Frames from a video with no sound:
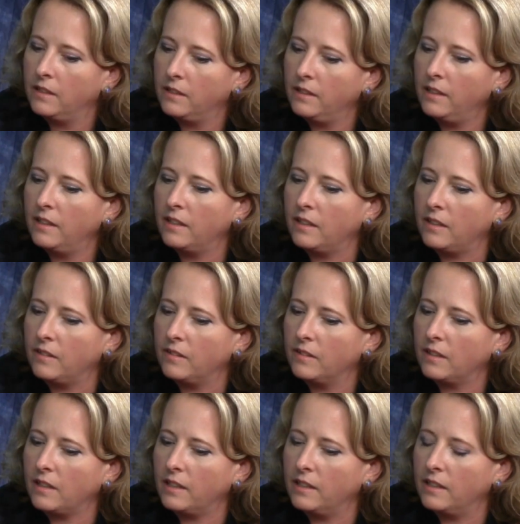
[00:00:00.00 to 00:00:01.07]
Yeah,
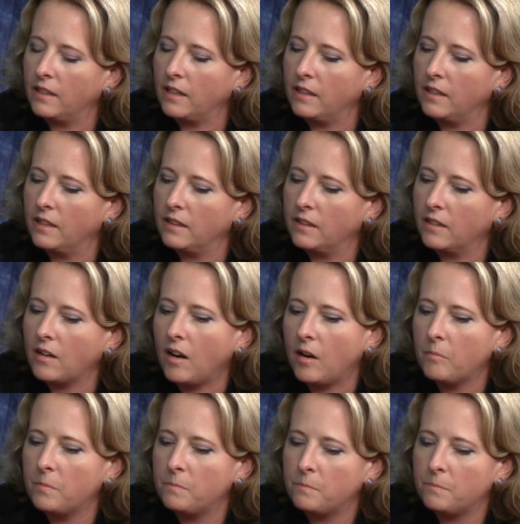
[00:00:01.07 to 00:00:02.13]
I, I get the
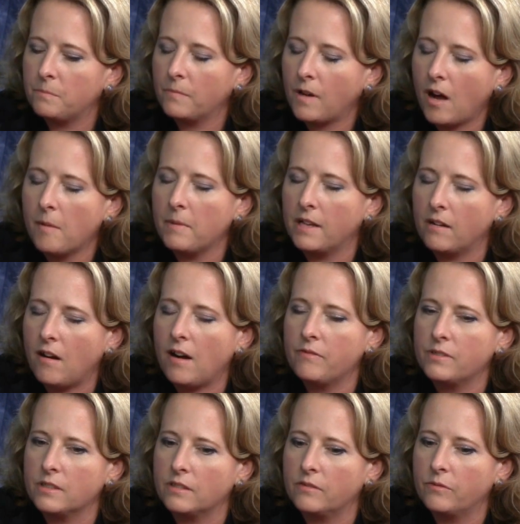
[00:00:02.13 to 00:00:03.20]
comp comment
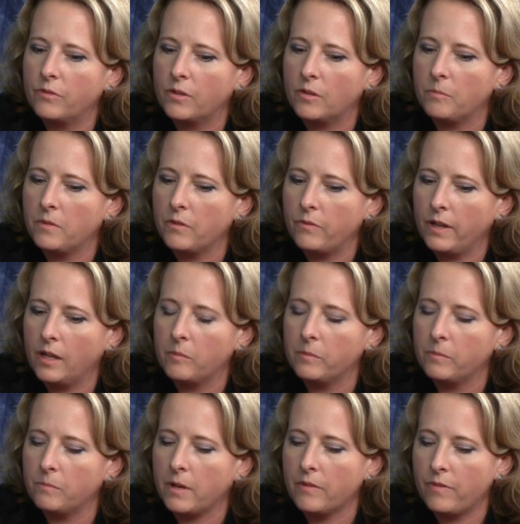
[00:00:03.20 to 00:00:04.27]
often from the
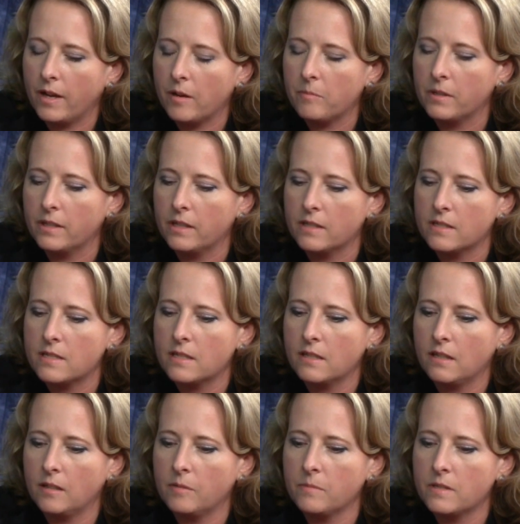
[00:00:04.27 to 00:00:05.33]
fam my family is
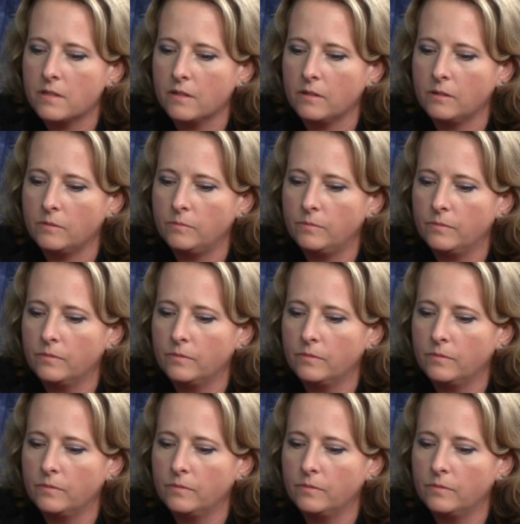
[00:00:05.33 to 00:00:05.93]
um, still